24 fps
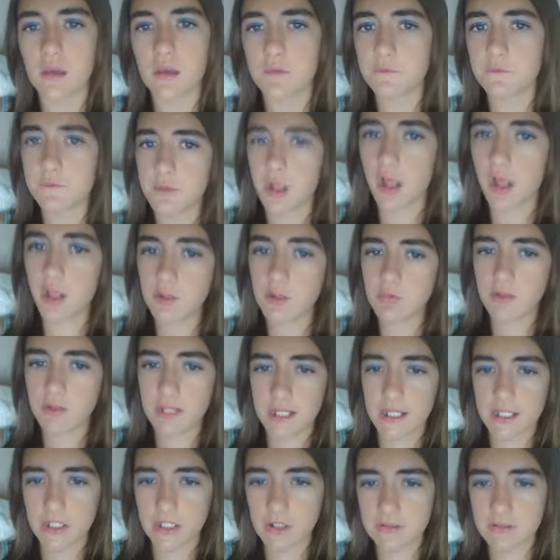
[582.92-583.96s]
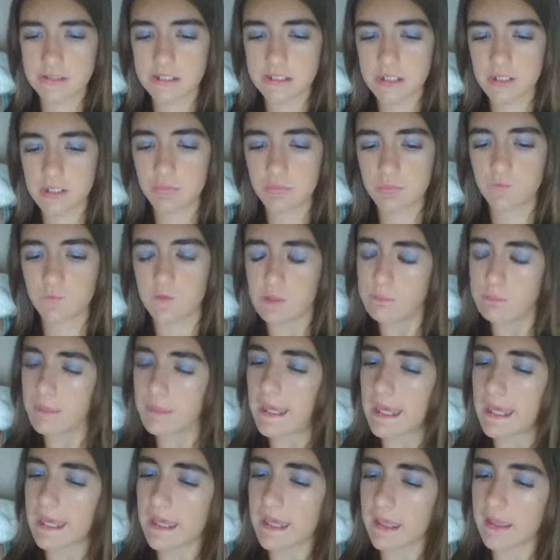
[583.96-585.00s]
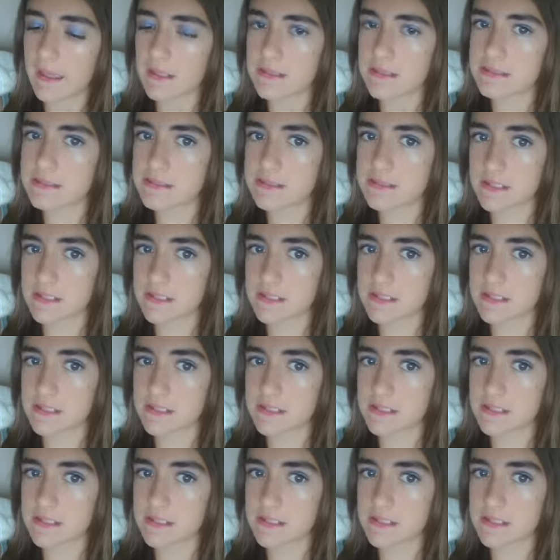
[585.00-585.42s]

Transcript: vlog when I go see the movie Max,